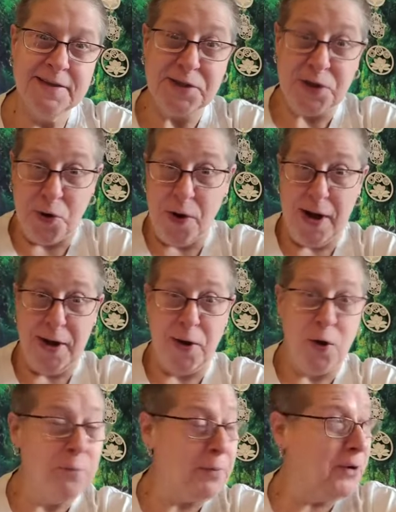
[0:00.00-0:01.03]
So I
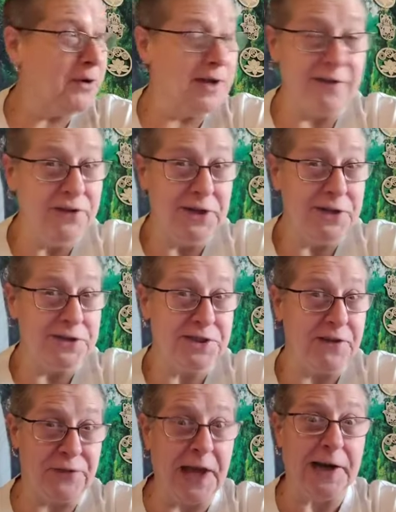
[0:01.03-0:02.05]
hope you're giving
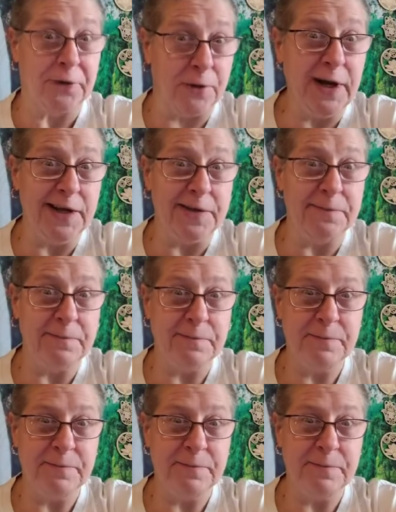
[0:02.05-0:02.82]
yourself that credit.